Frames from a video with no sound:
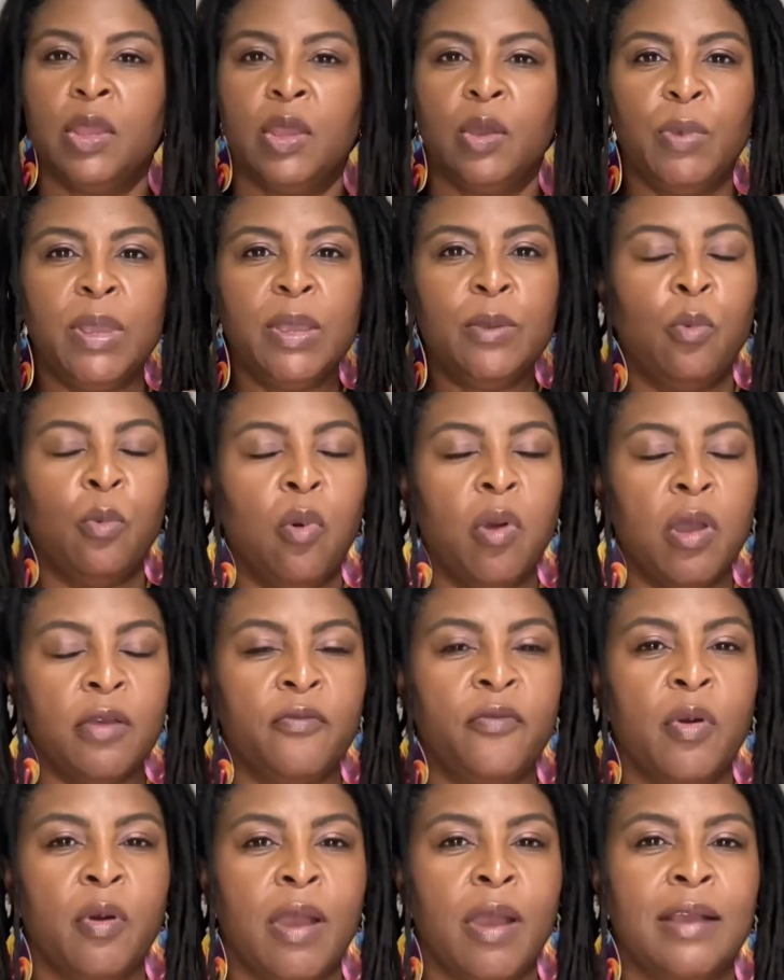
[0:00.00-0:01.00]
we
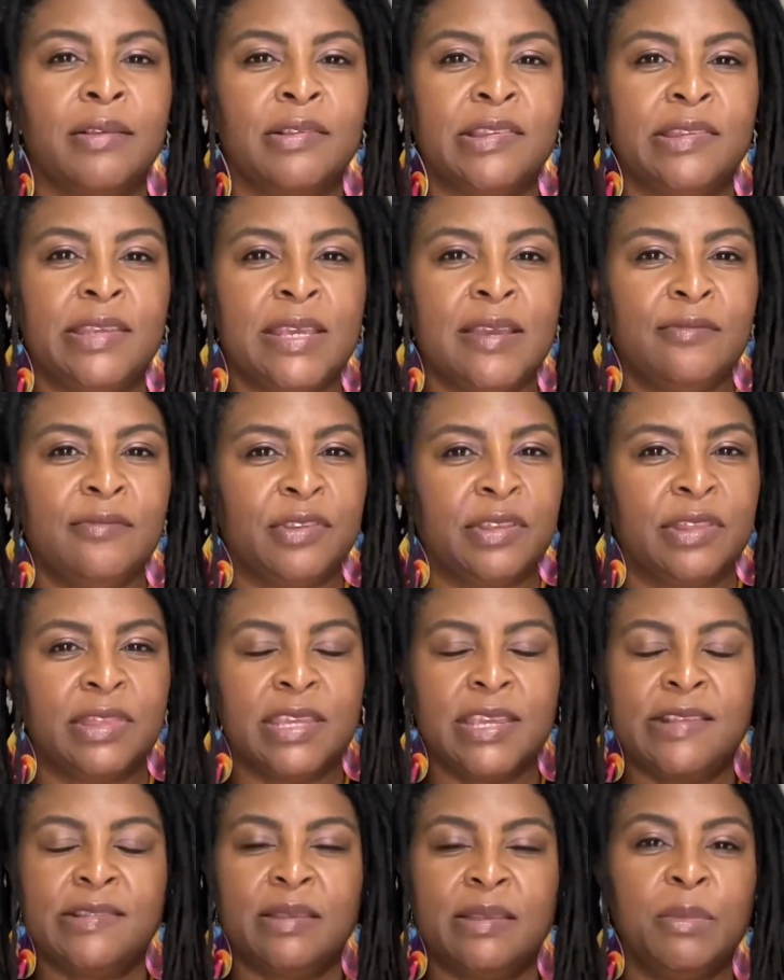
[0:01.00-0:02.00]
want for ourselves, the
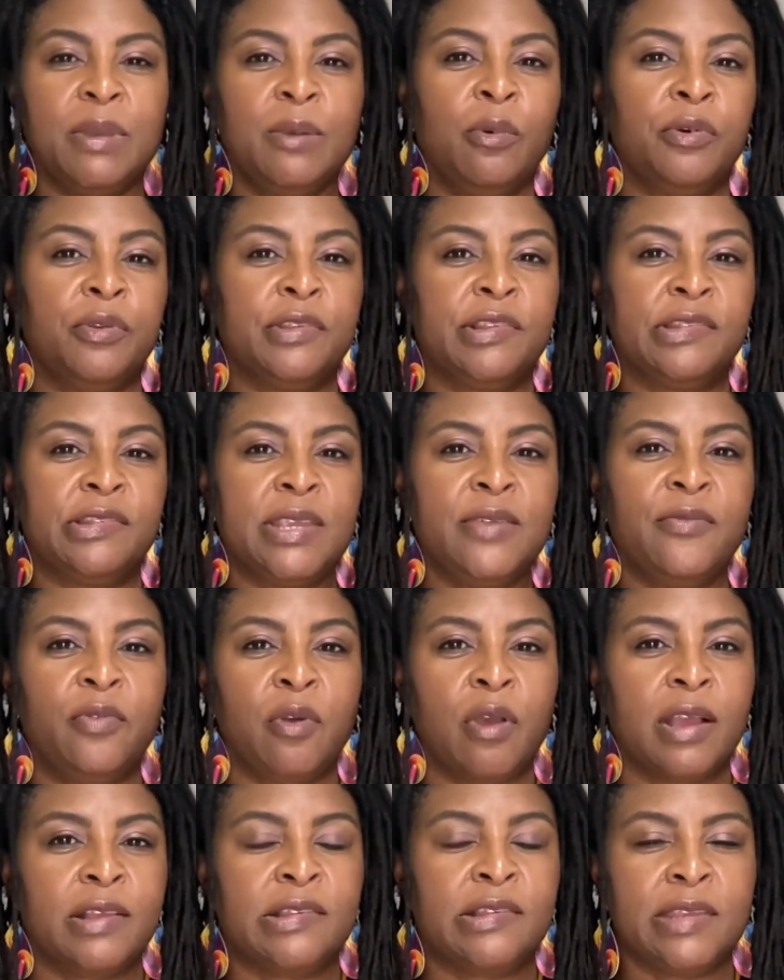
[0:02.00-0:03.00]
things that we want to see
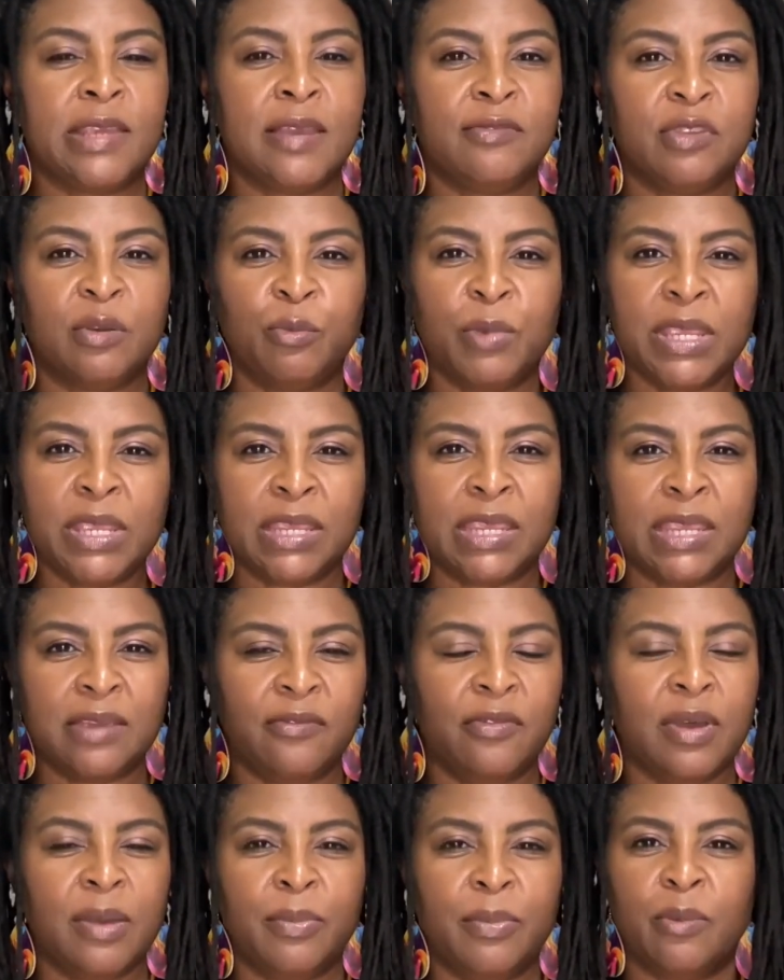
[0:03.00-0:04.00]
for ourselves, and we
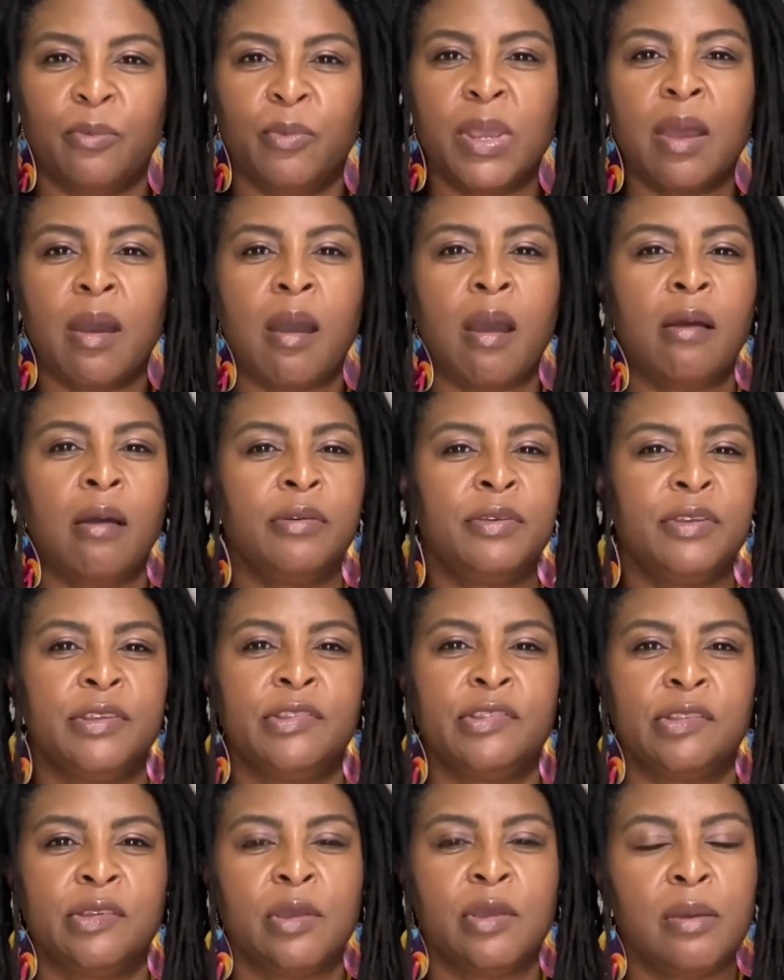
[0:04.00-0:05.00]
give up and we're all
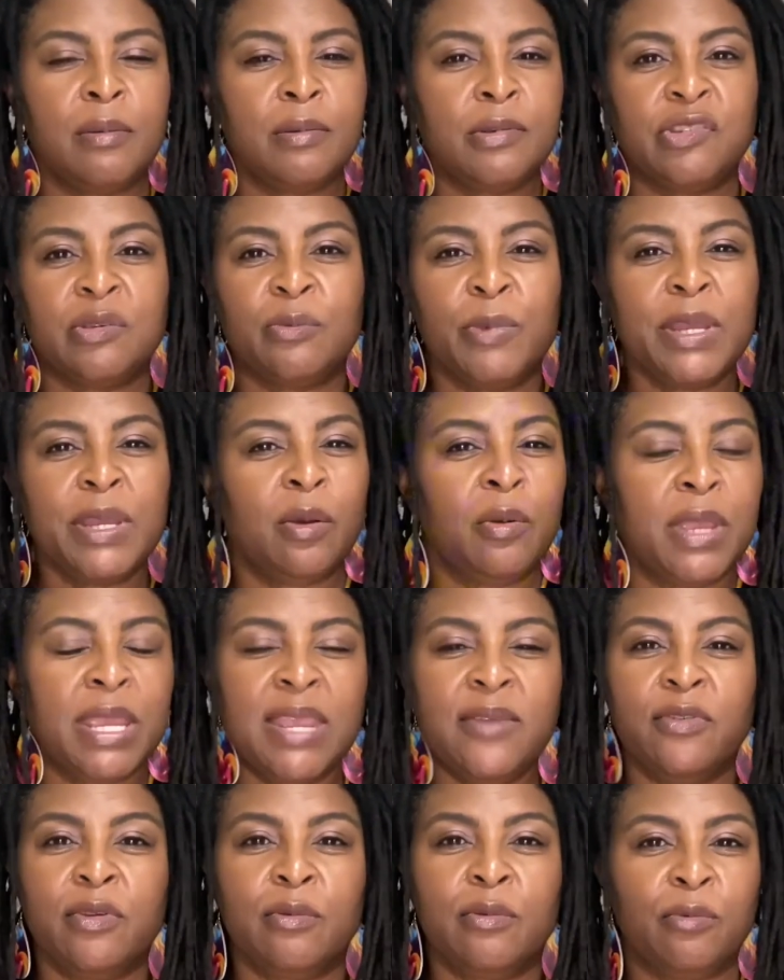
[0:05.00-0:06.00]
discouraged and we don't
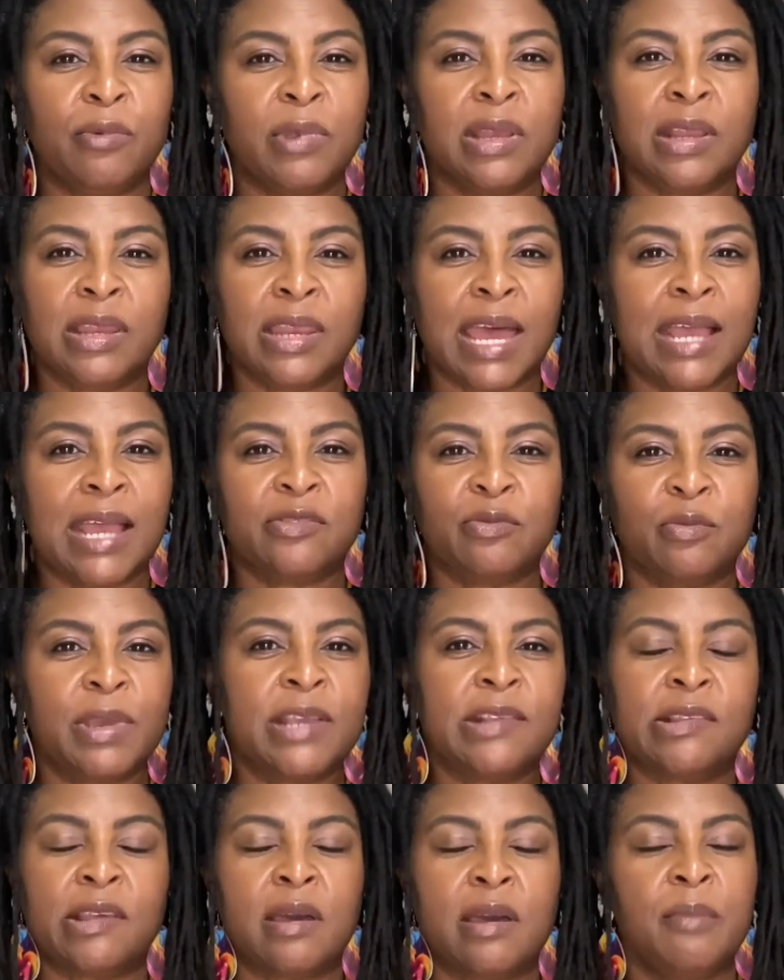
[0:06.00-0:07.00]
even realize
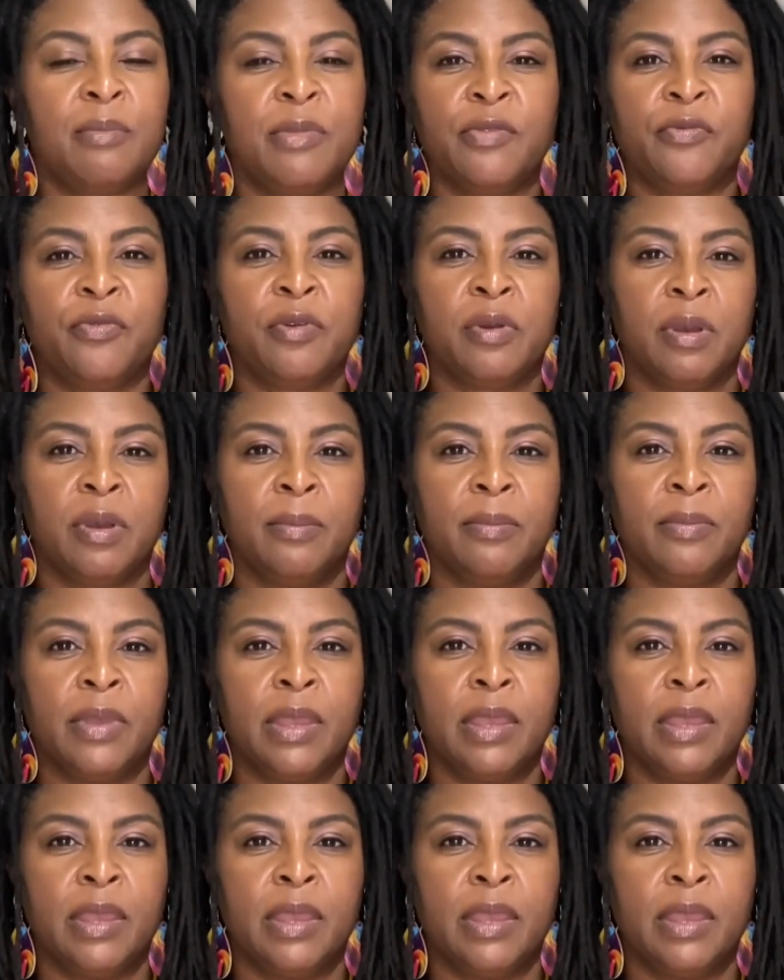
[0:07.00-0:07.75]
where it's coming from.